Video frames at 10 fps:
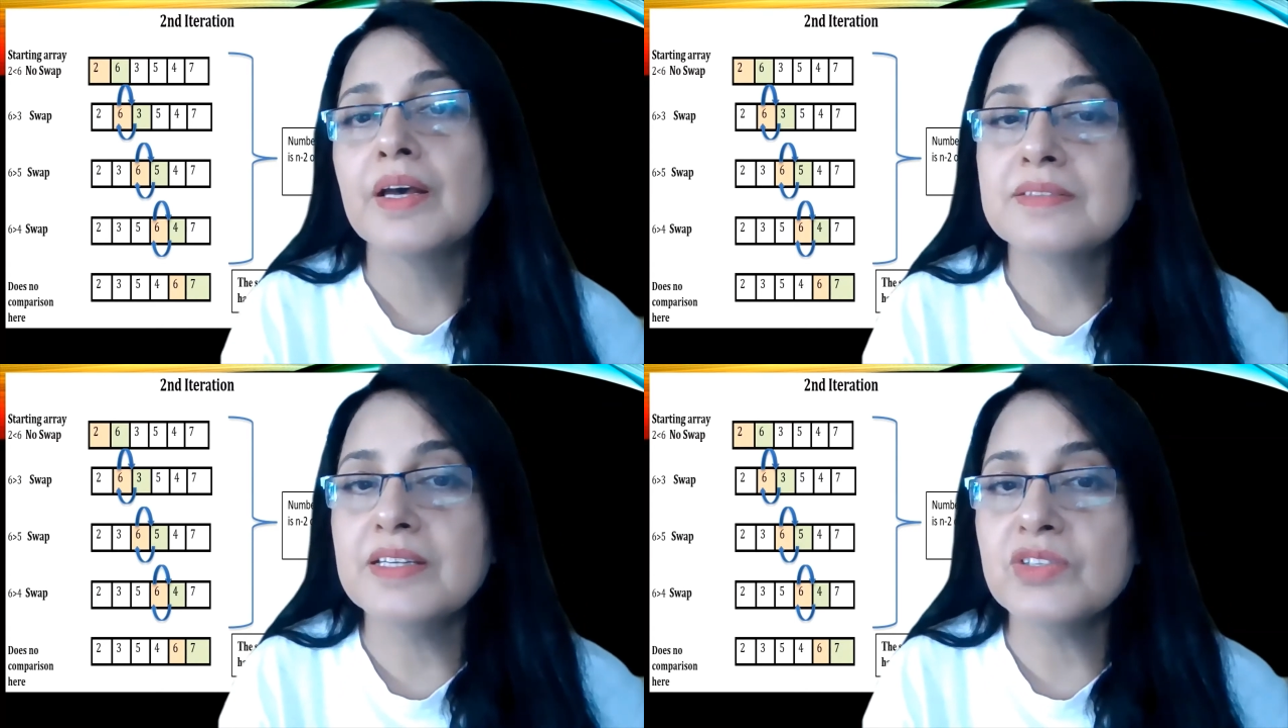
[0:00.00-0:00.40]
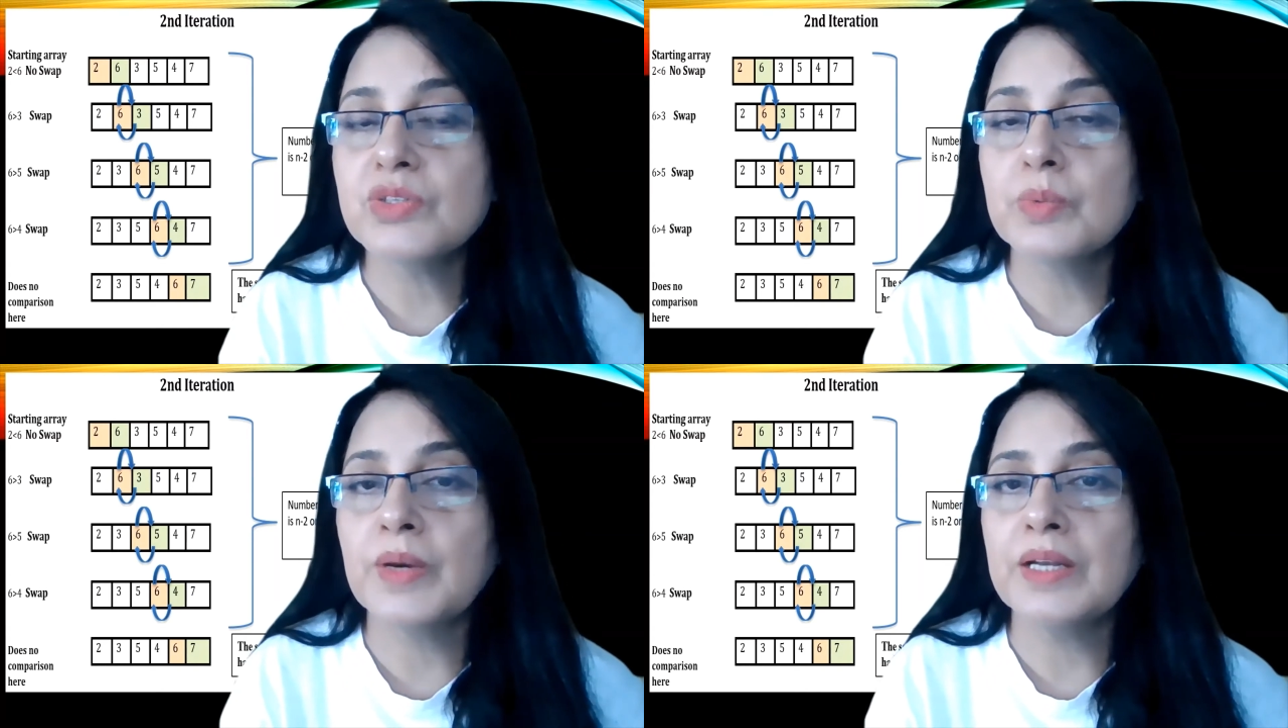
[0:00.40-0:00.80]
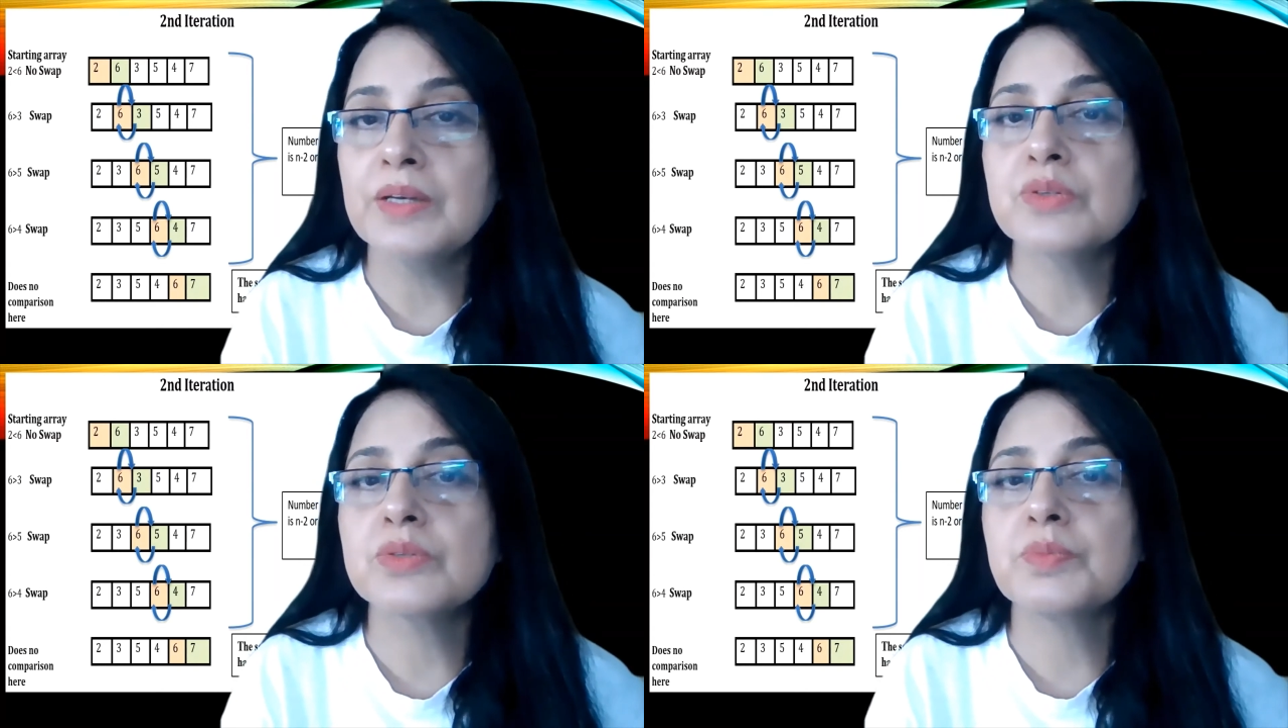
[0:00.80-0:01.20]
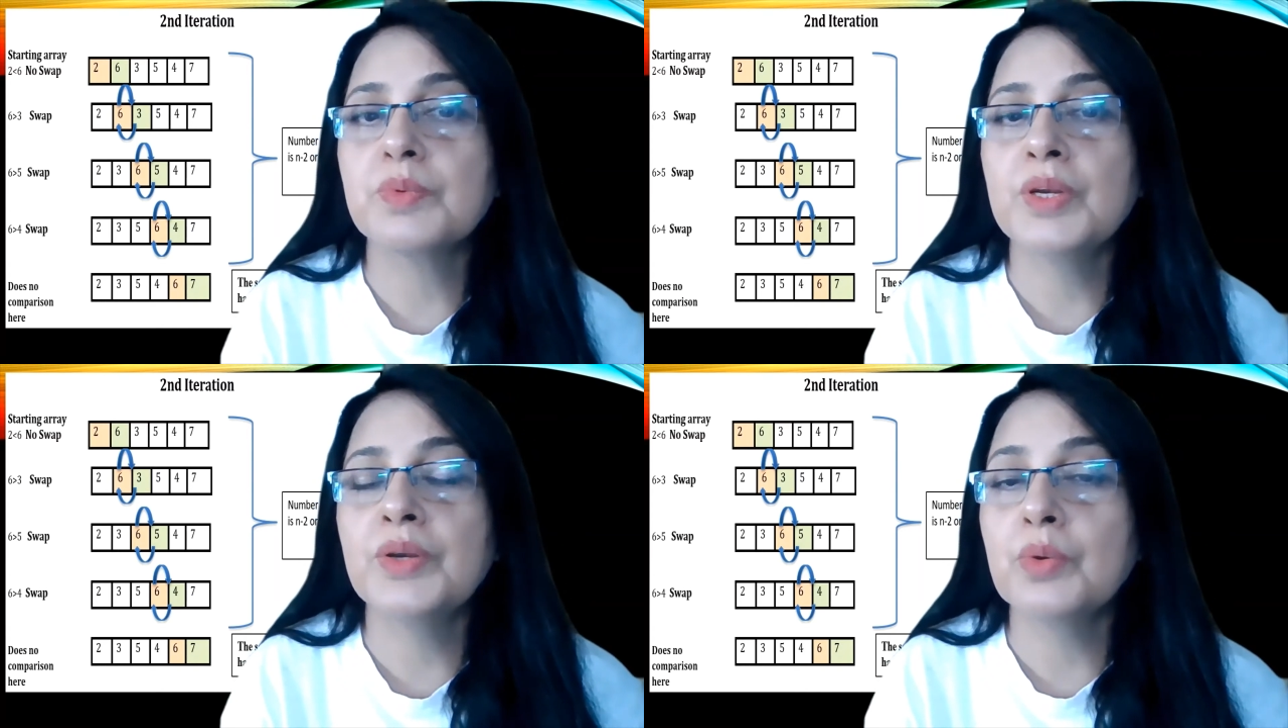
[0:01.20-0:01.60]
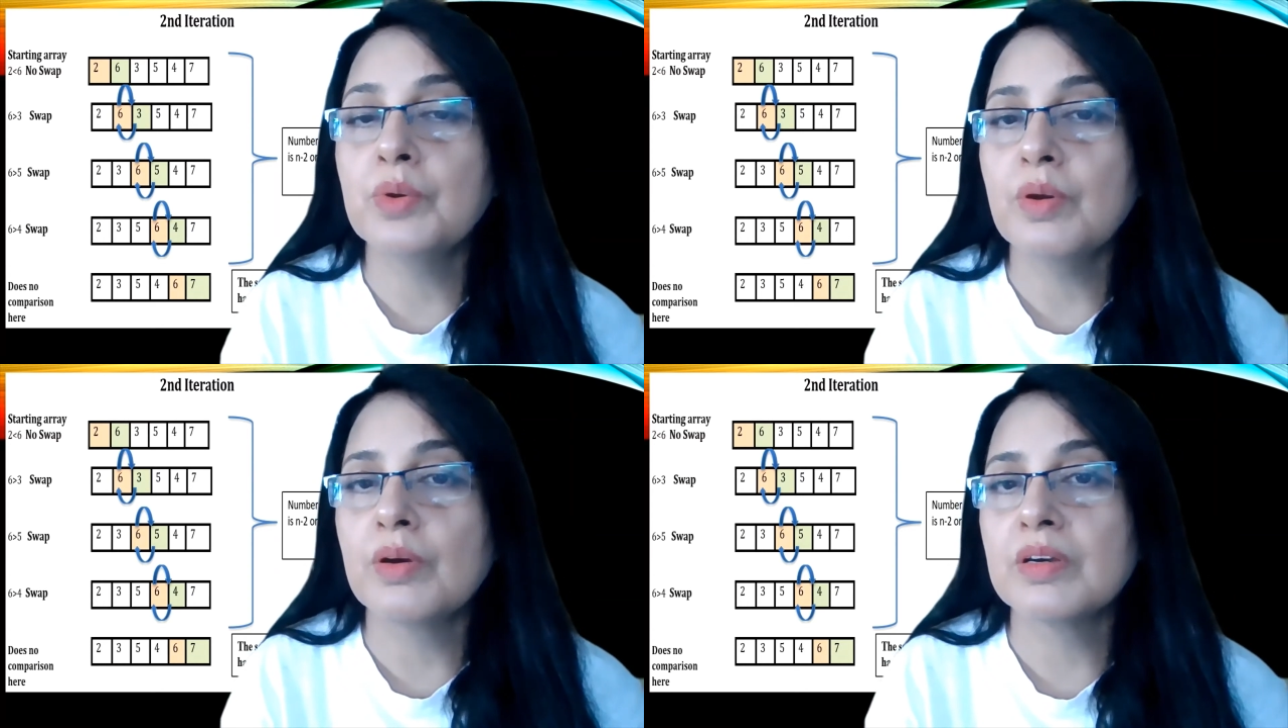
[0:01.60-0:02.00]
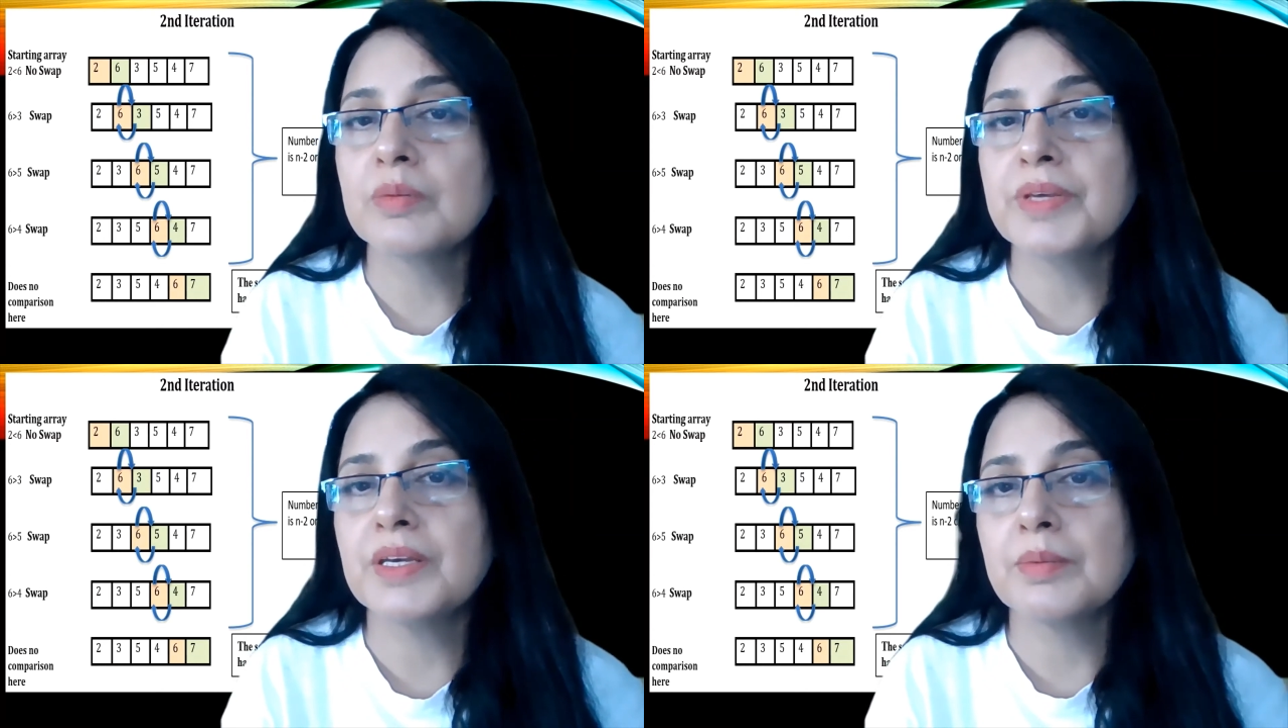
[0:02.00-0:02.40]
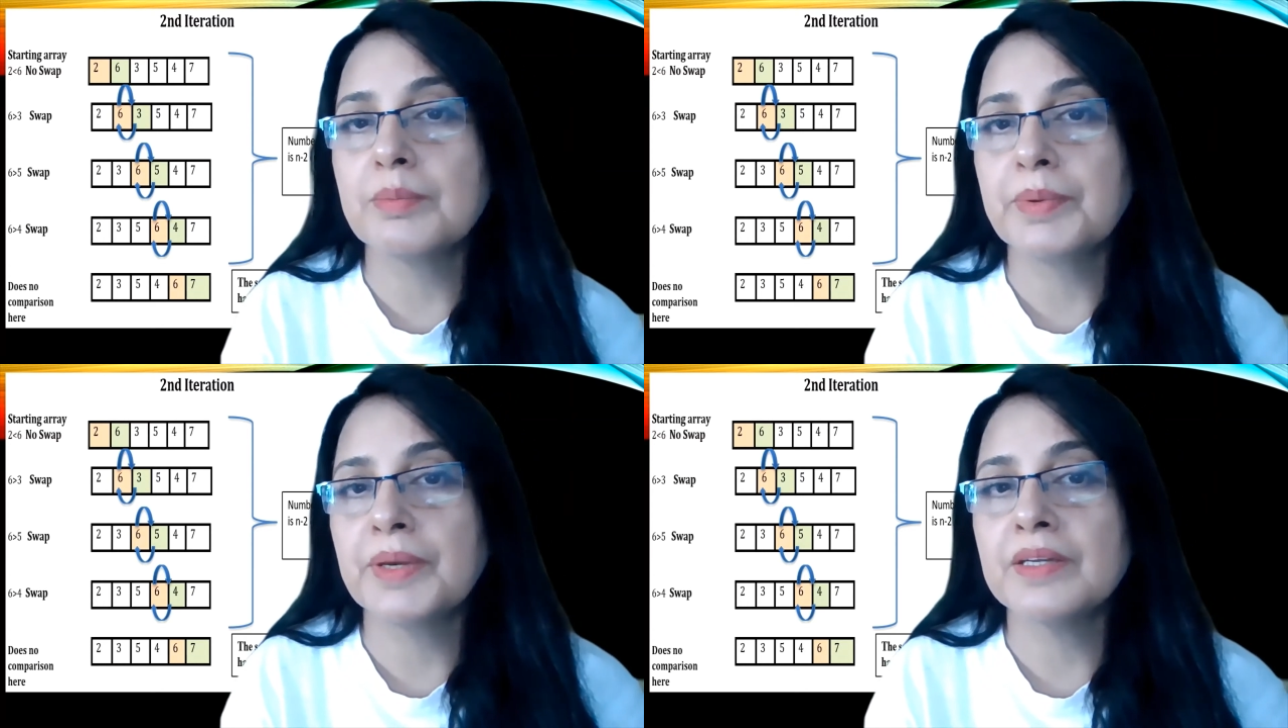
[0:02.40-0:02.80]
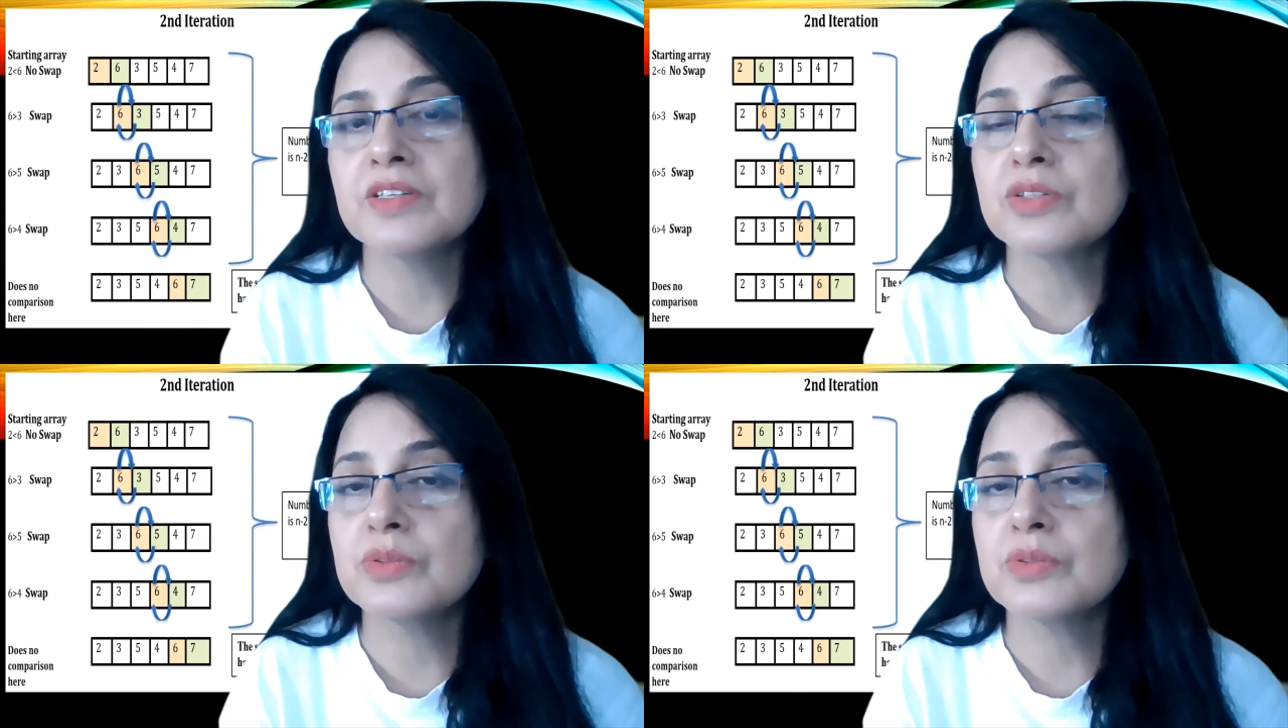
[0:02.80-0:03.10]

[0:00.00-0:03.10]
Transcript: These two values will no longer be compared